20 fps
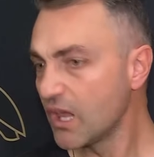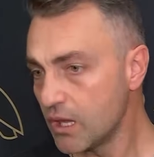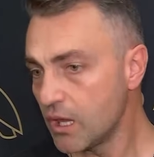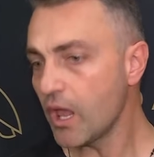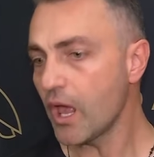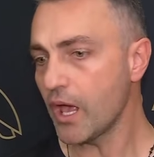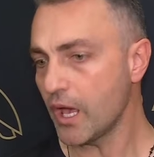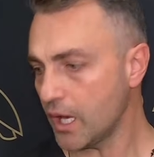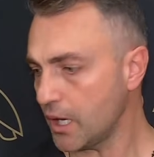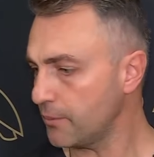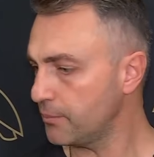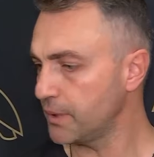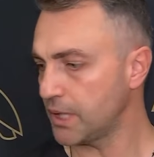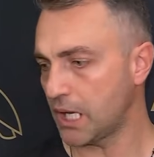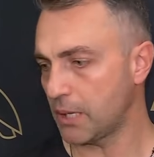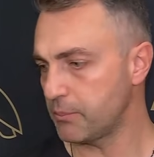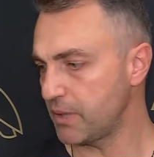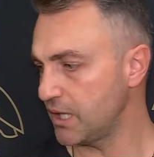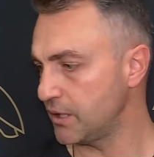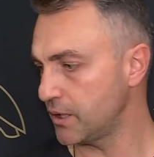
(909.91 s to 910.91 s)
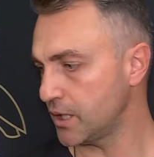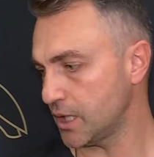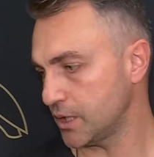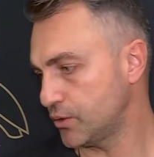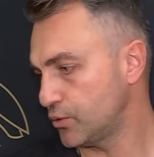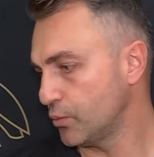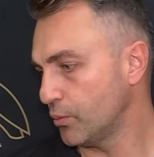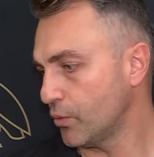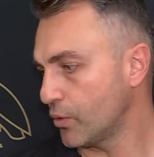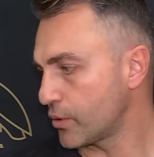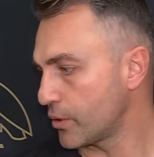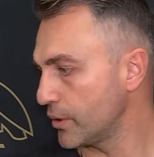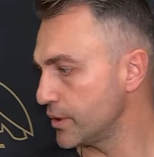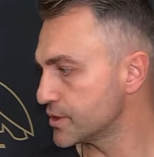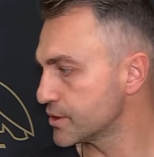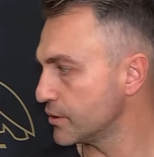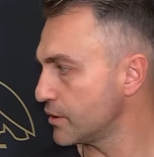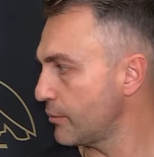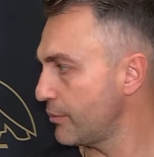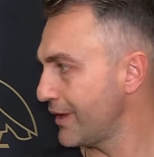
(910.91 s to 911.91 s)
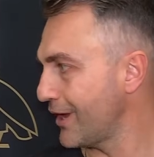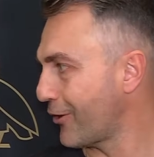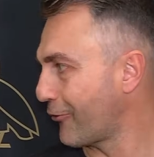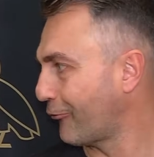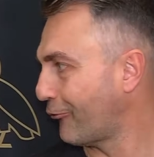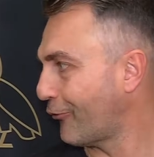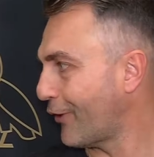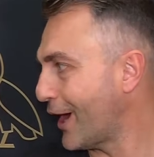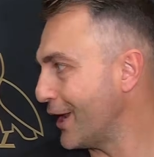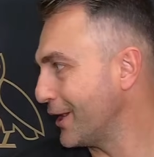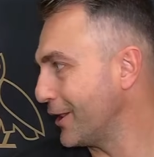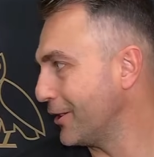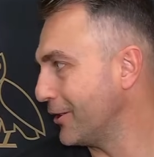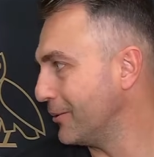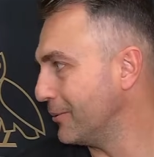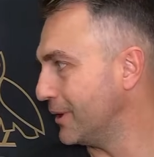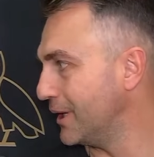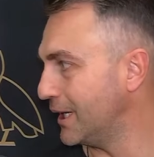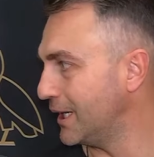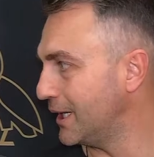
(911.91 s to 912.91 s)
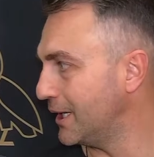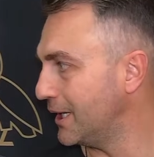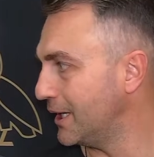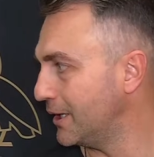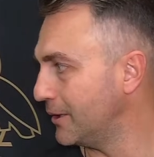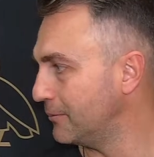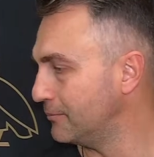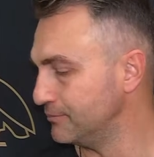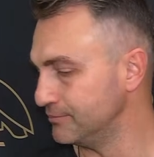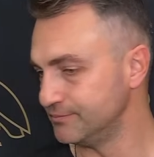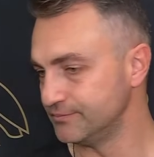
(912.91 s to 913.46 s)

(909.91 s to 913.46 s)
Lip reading: Yeah, but I mean, tomorrow is going to be our final